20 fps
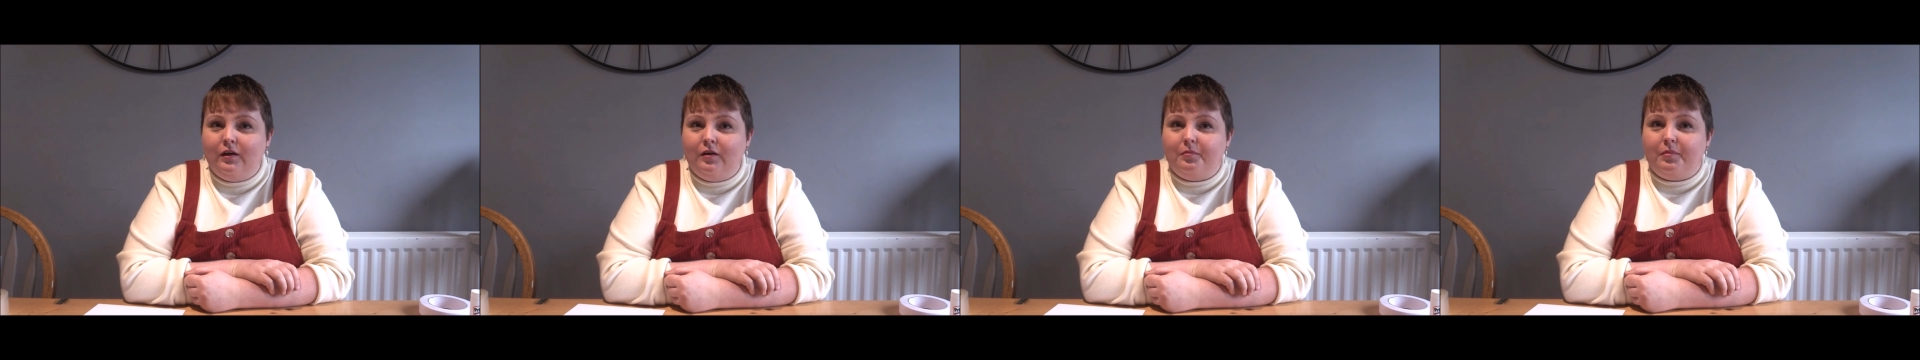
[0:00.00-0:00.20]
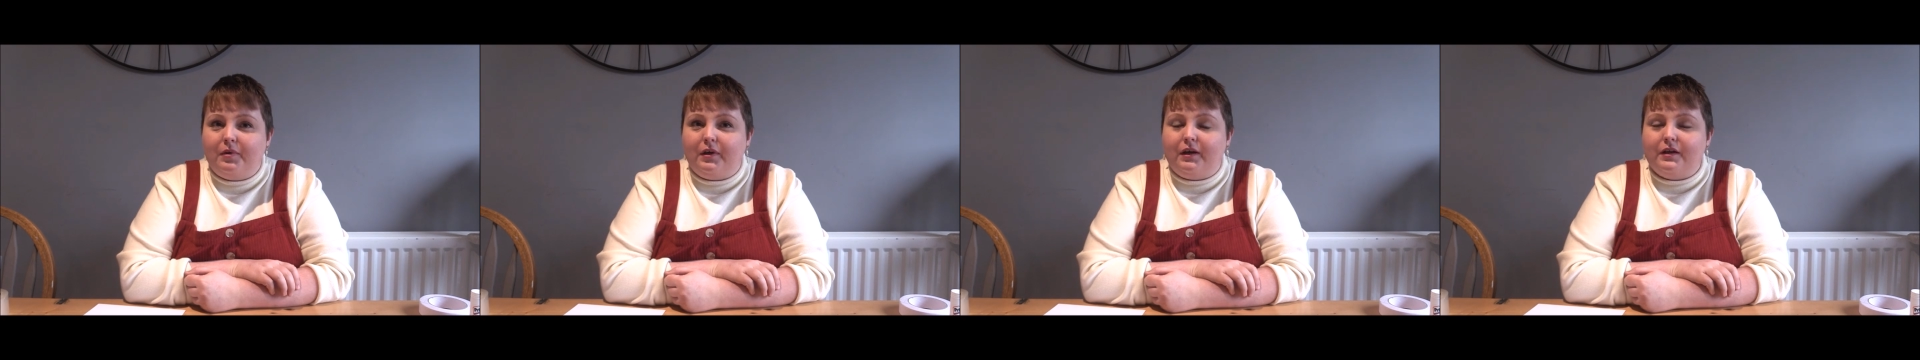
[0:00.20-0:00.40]

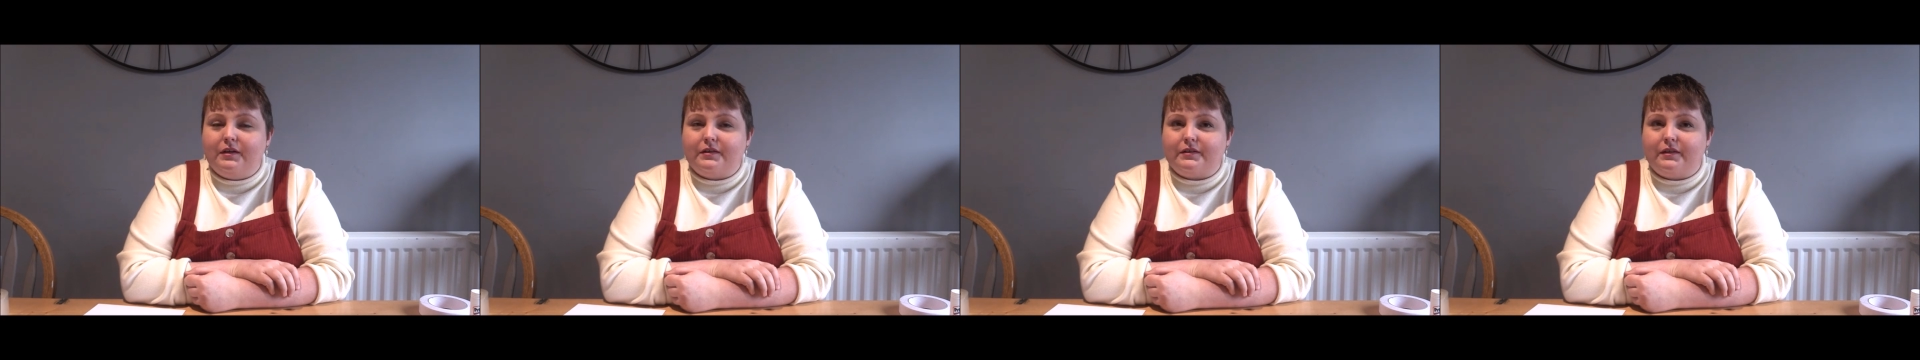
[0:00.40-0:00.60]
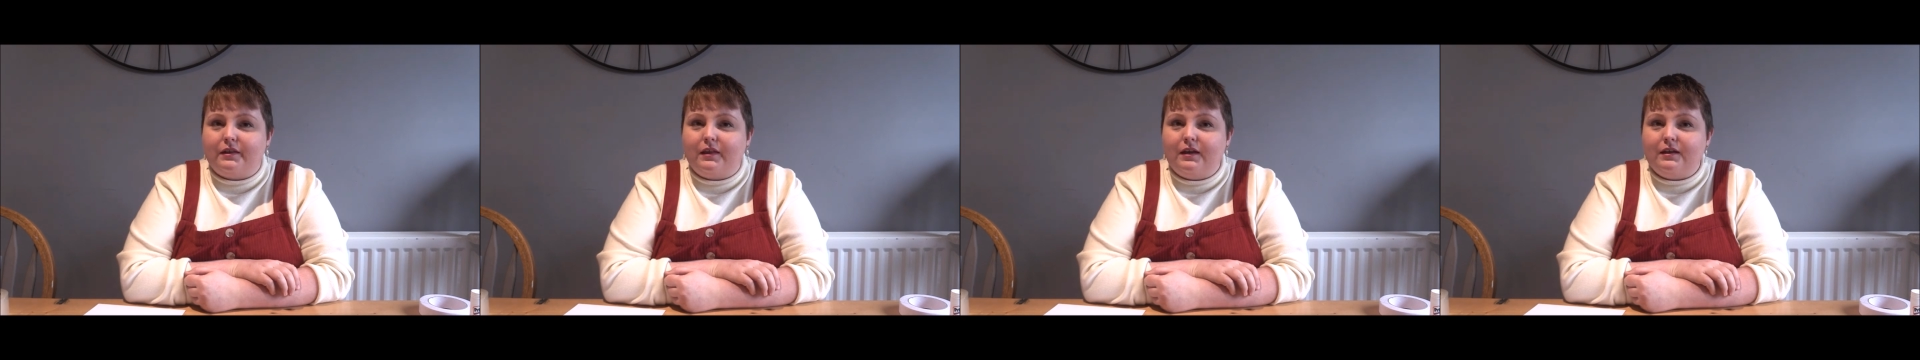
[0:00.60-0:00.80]
because
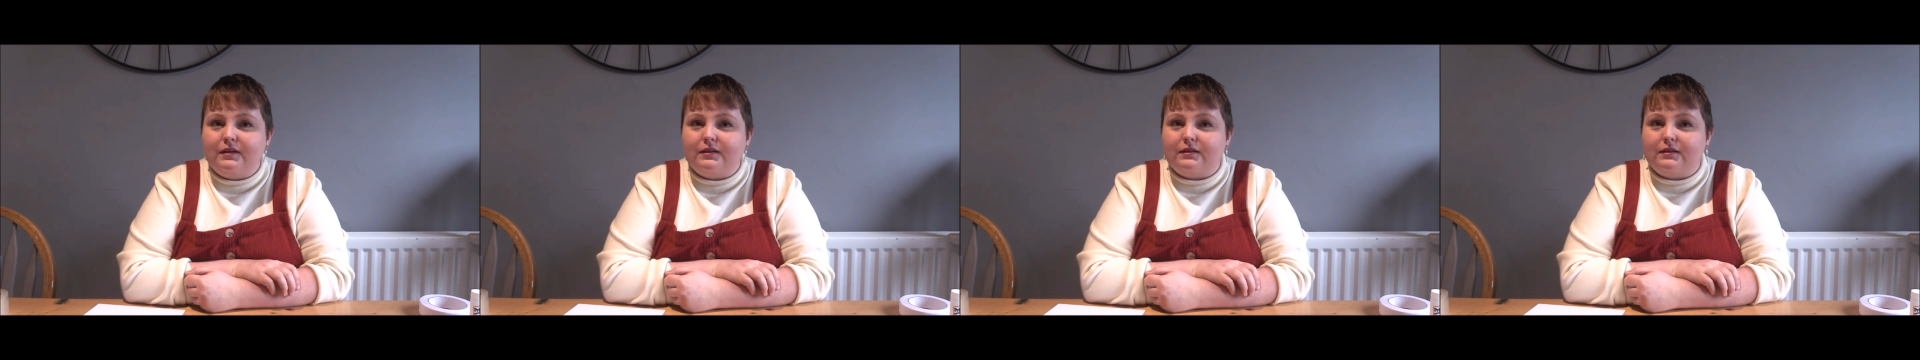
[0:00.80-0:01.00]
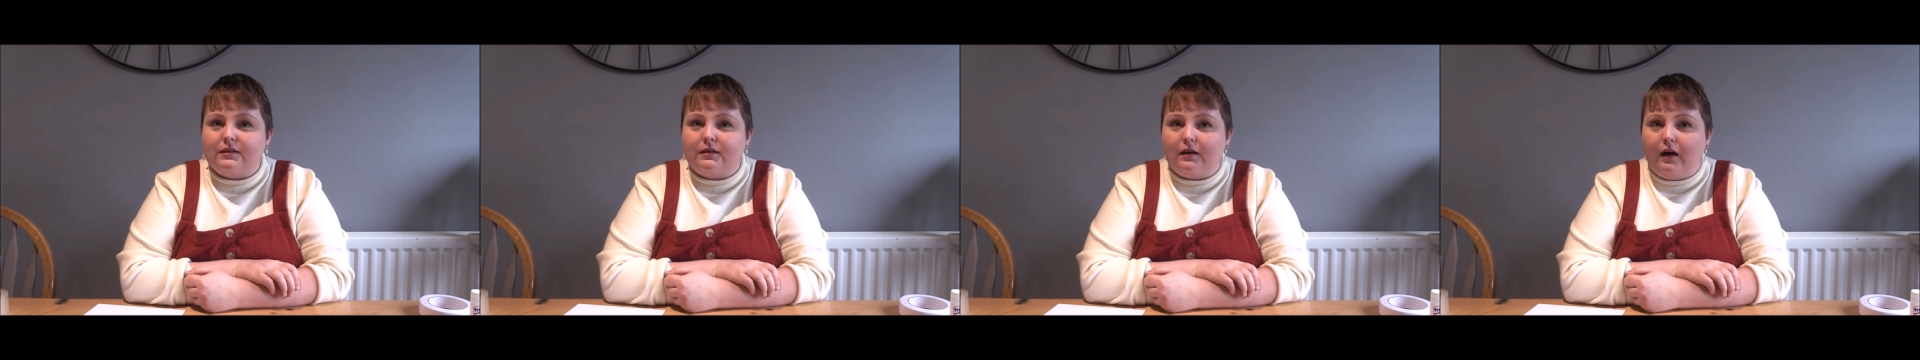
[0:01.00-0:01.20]

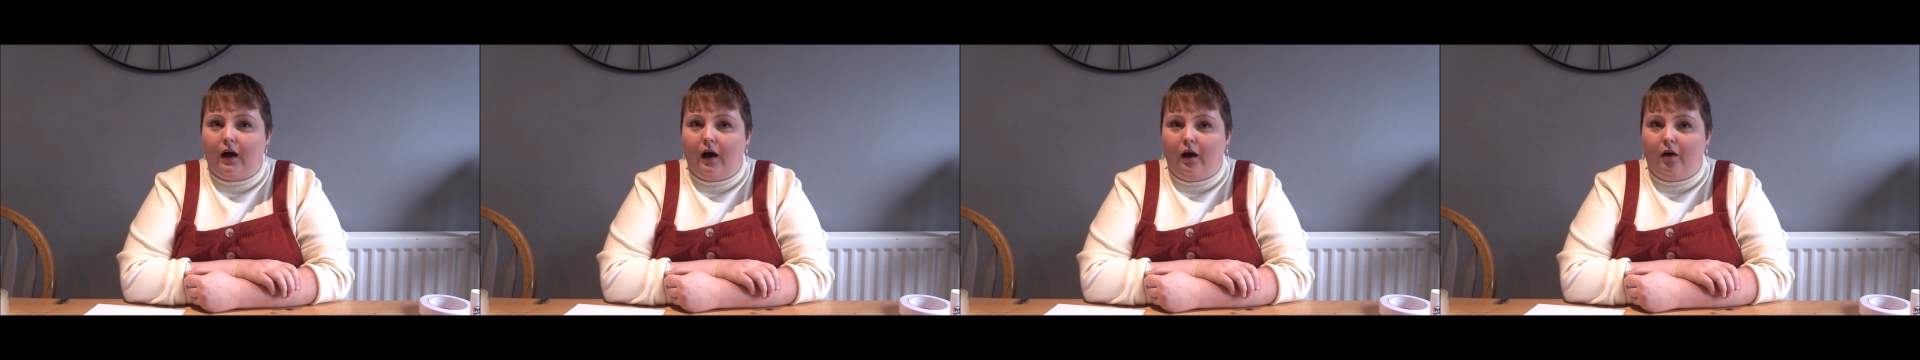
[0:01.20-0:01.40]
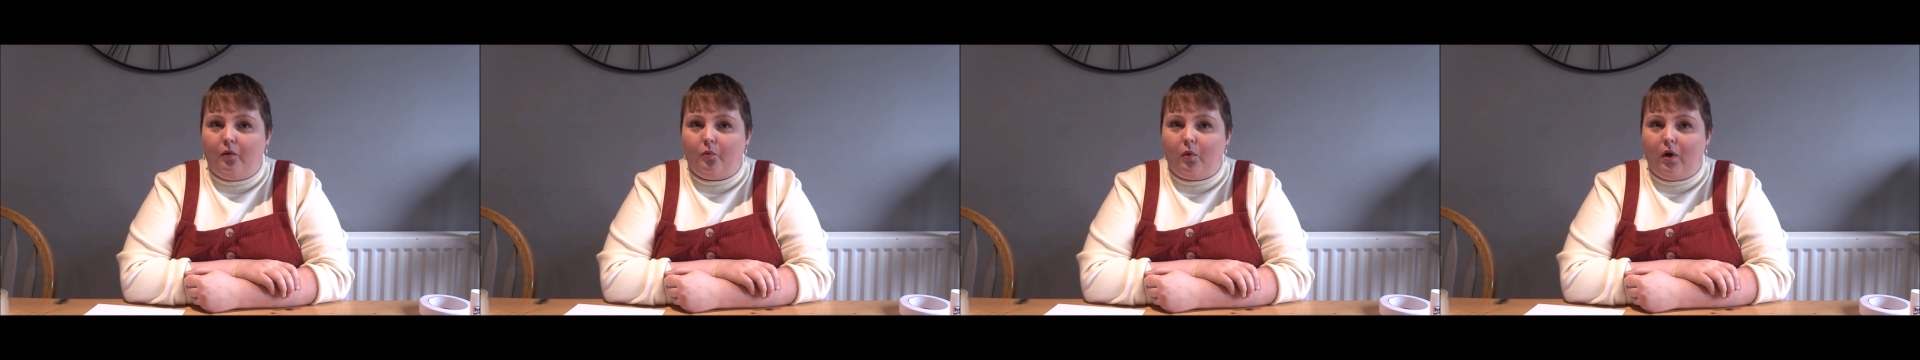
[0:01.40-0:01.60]
this
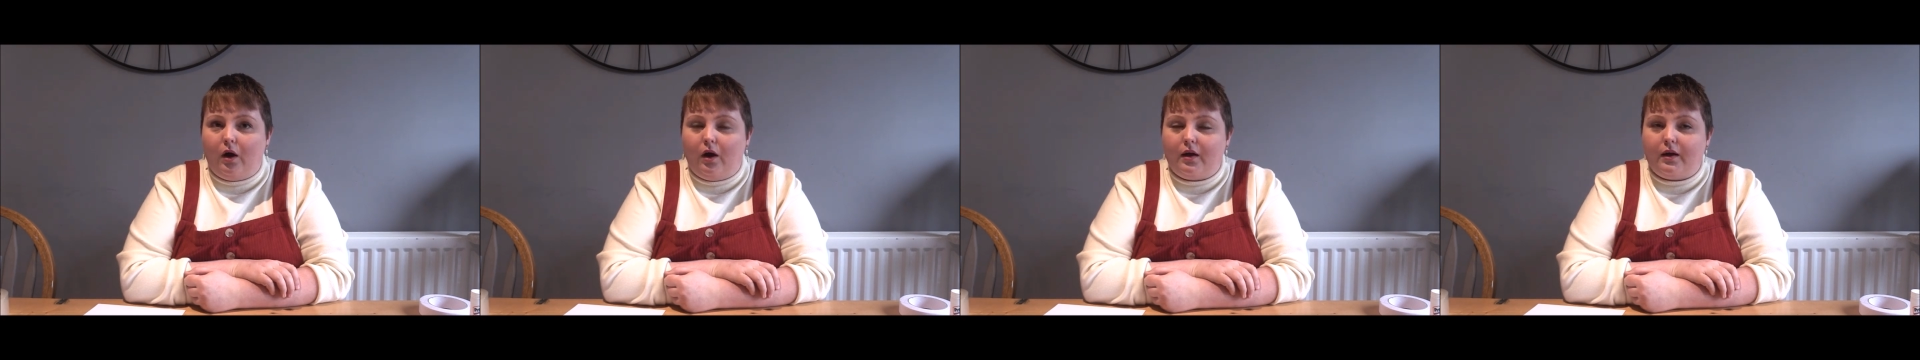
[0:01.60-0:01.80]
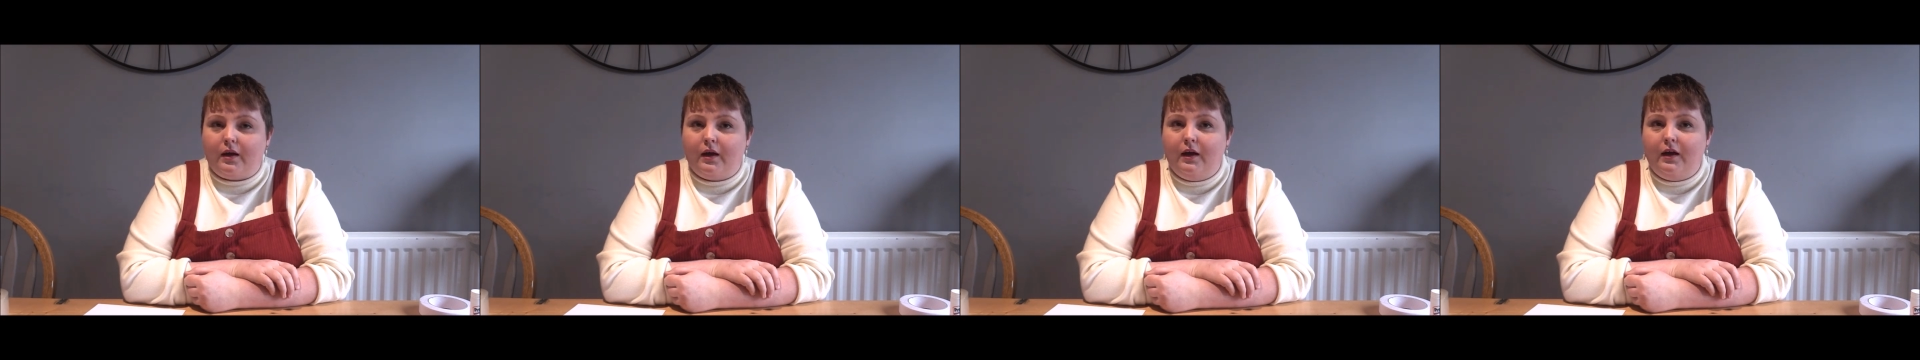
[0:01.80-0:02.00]

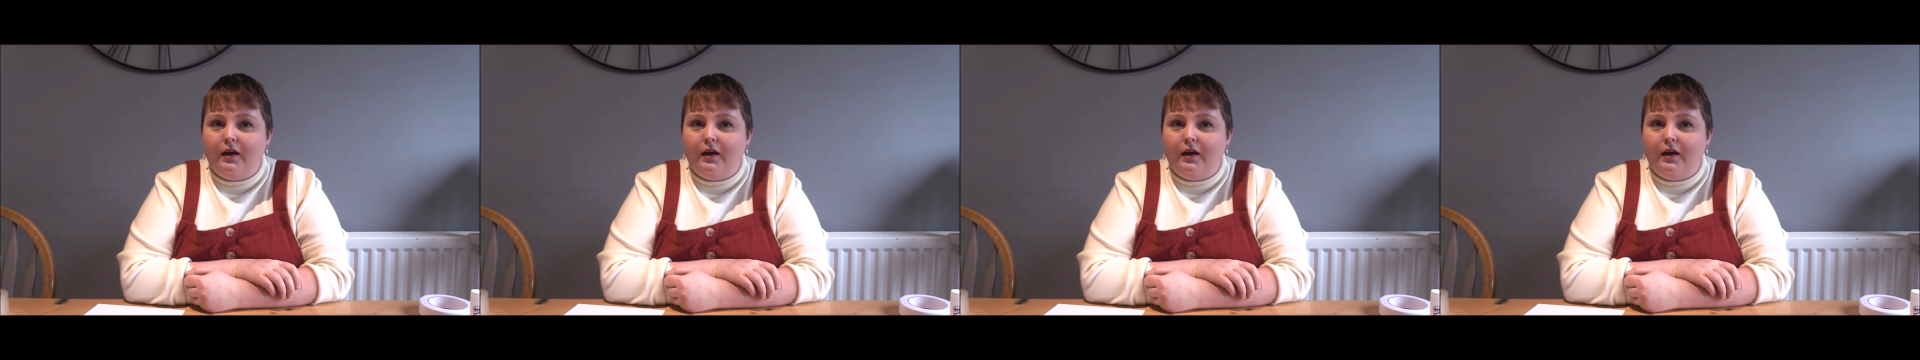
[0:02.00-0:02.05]
artwork